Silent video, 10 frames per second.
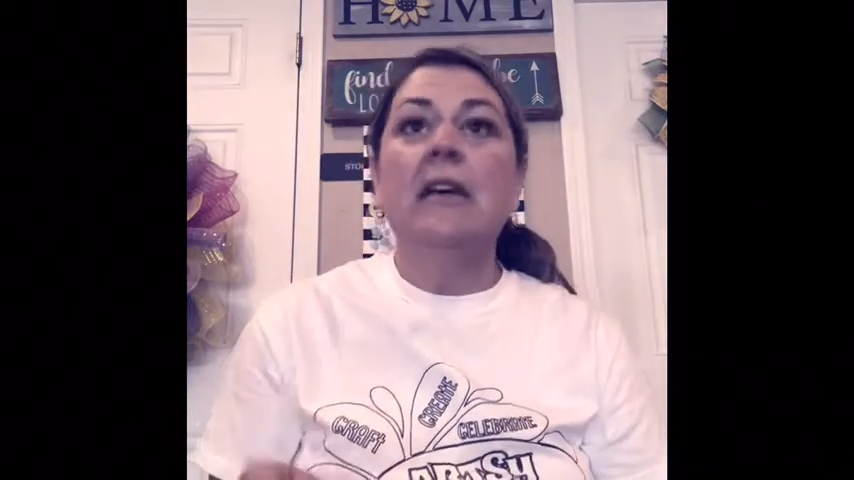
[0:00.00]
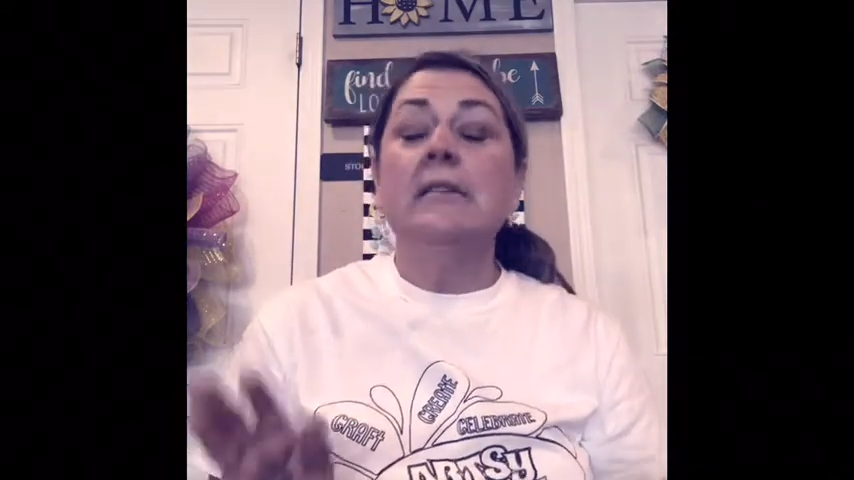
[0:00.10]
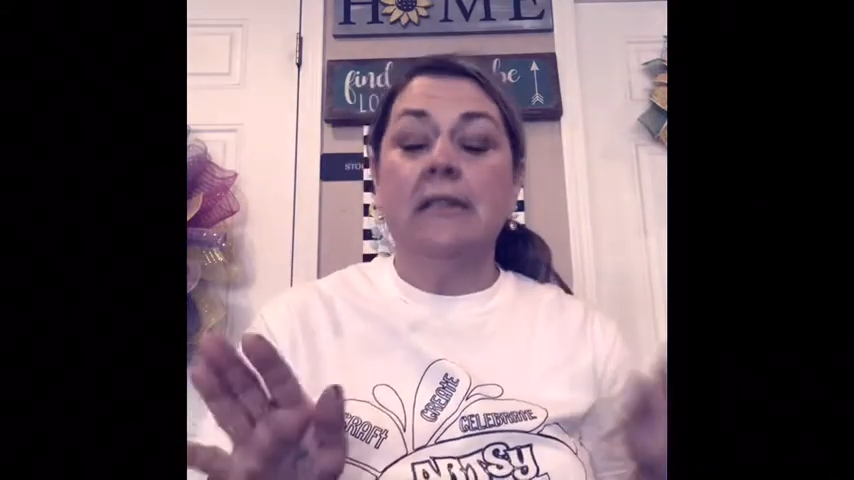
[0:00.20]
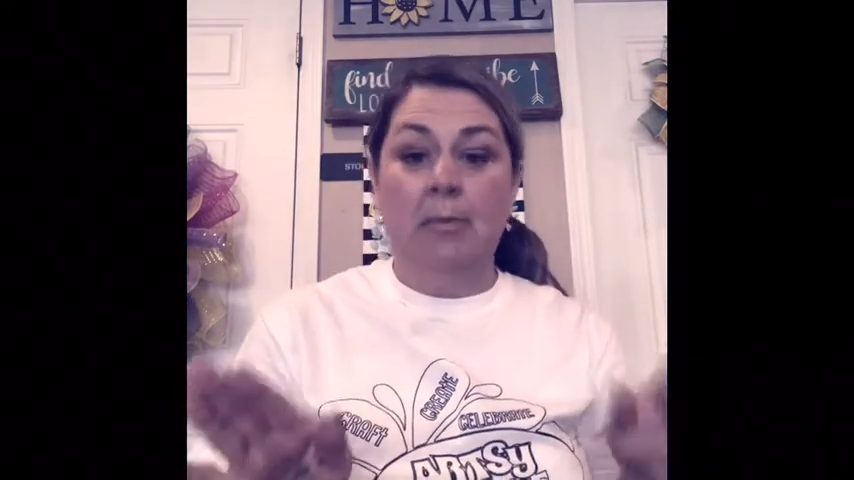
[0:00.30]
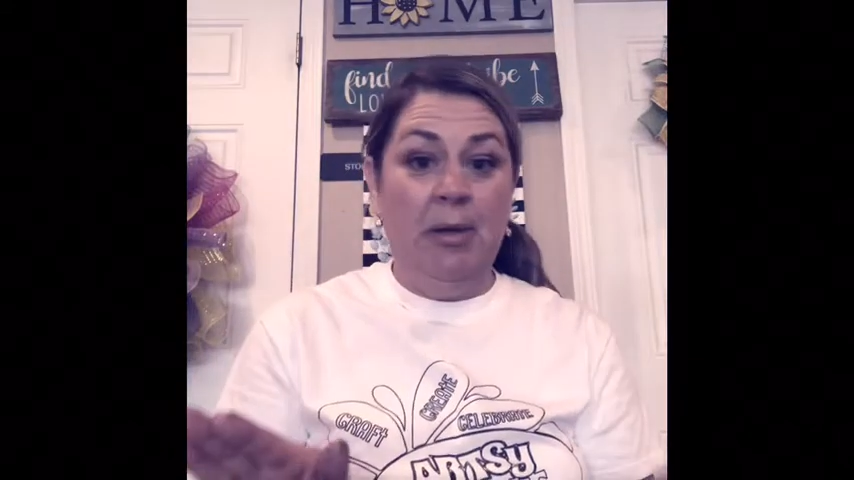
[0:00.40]

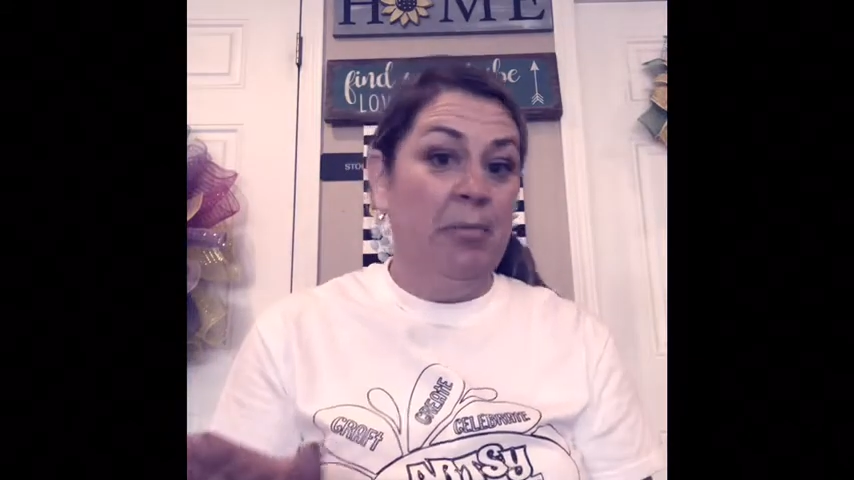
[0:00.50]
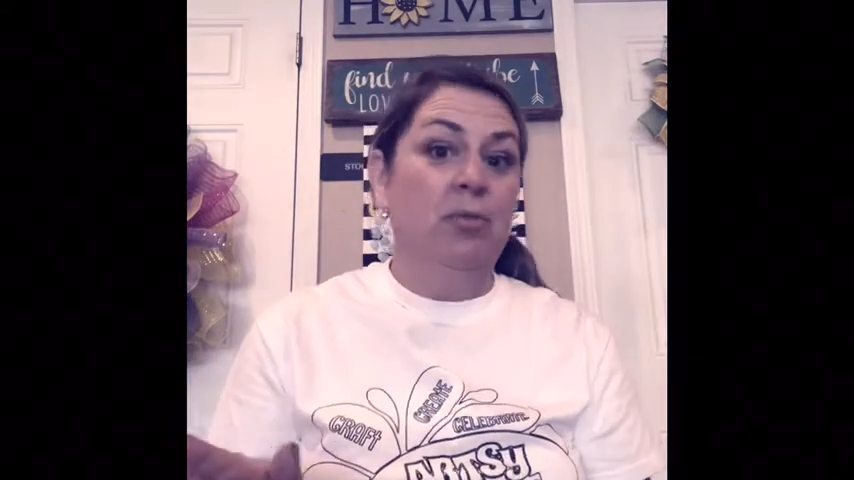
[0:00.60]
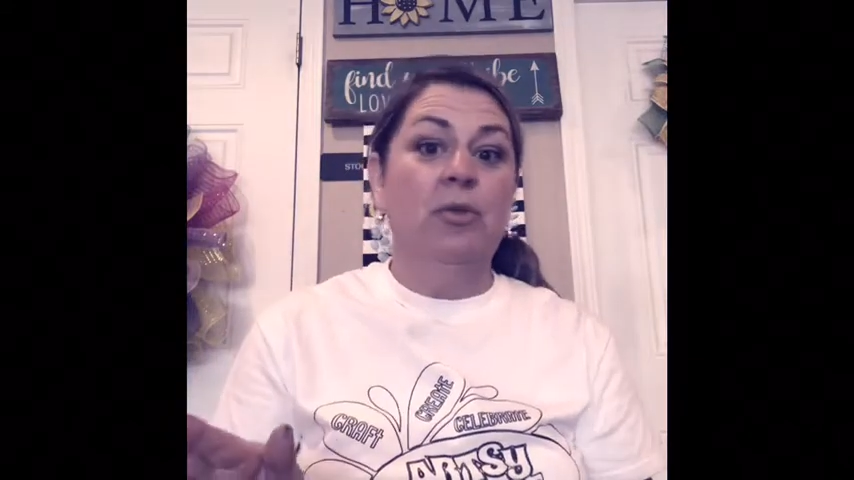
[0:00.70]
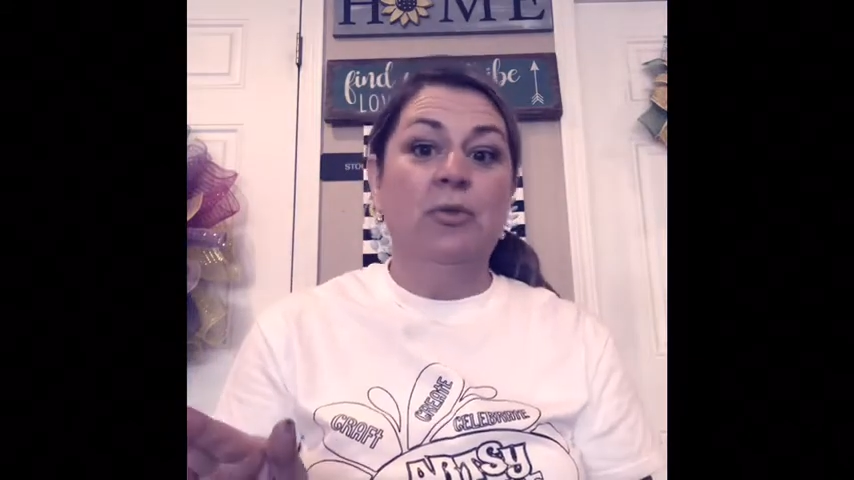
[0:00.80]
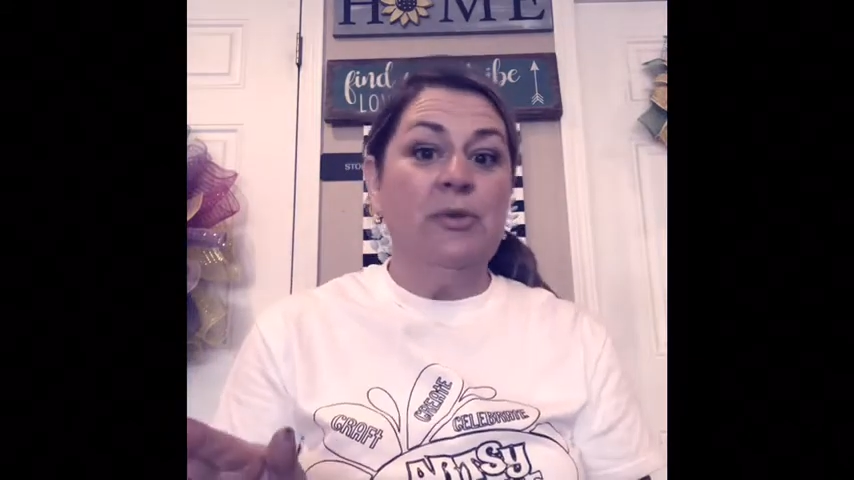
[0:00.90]
Some
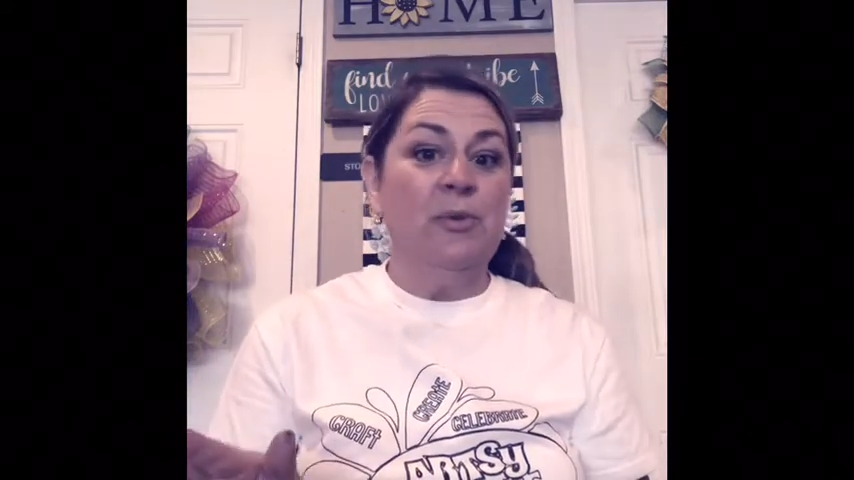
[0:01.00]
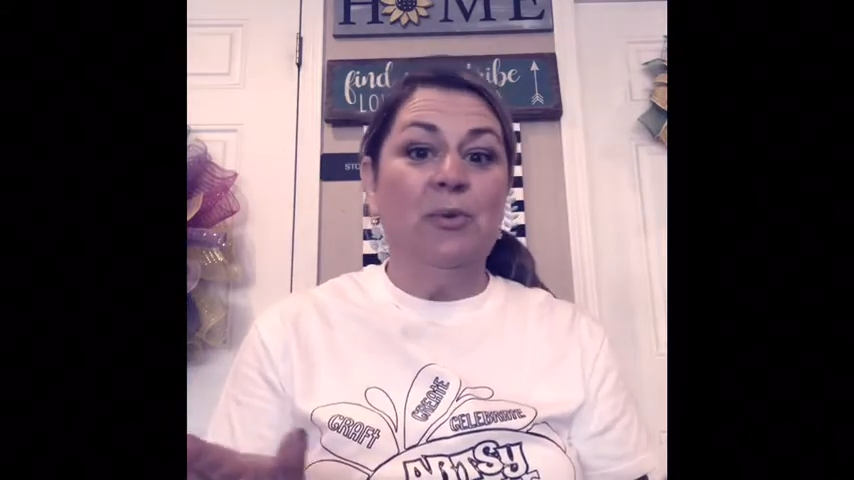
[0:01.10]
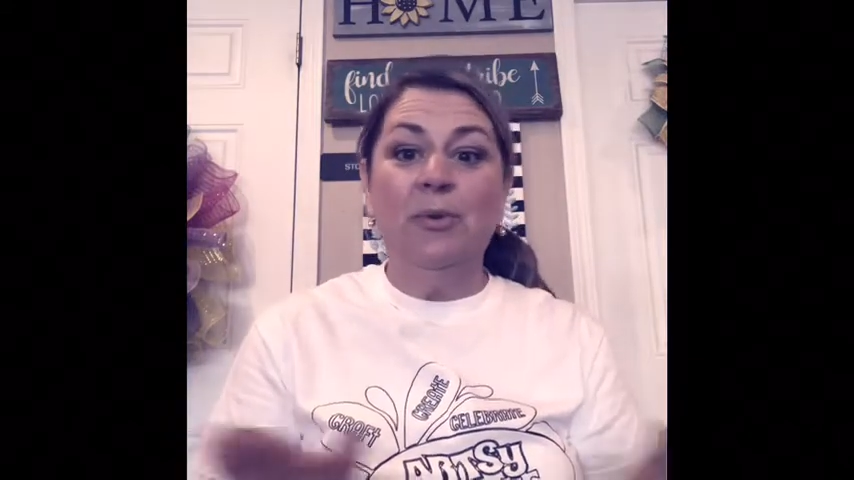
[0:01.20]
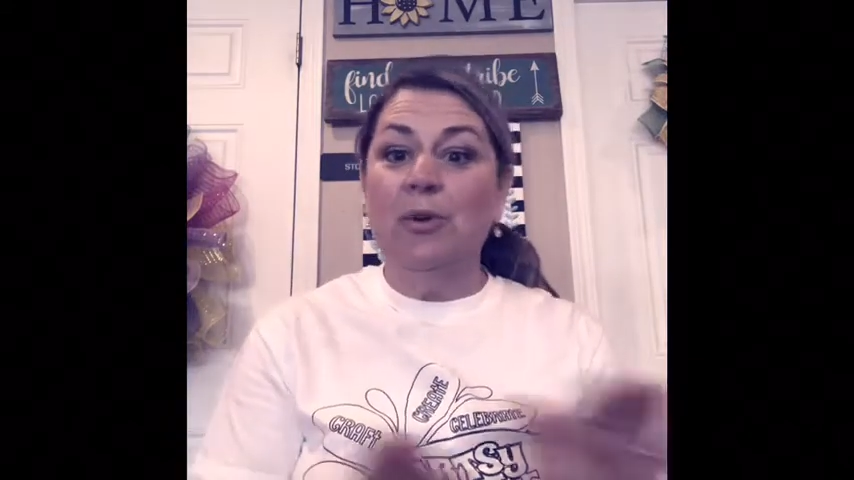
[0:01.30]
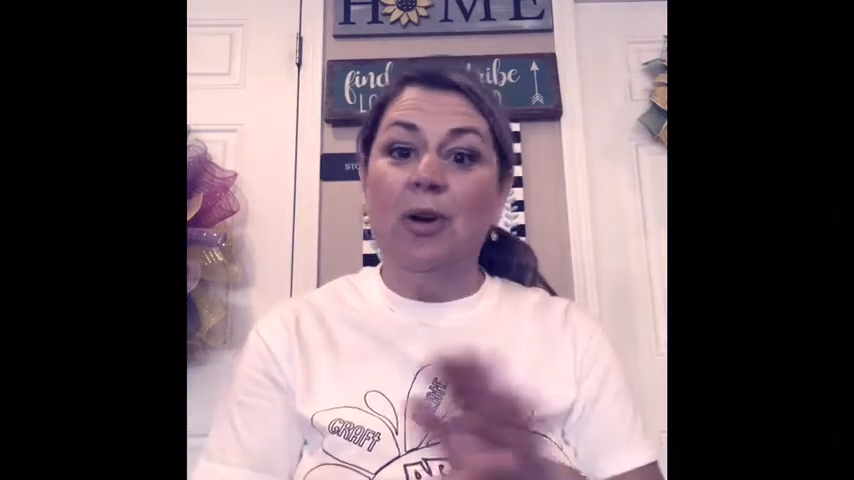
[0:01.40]
people use a
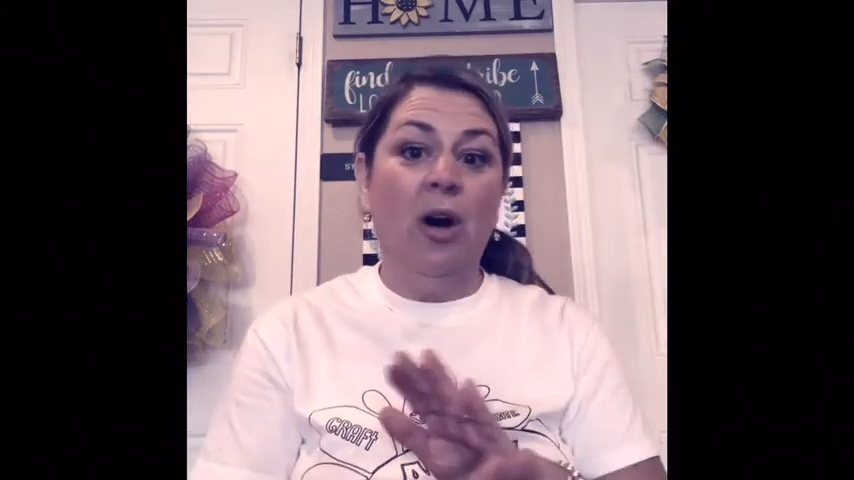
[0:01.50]
ruler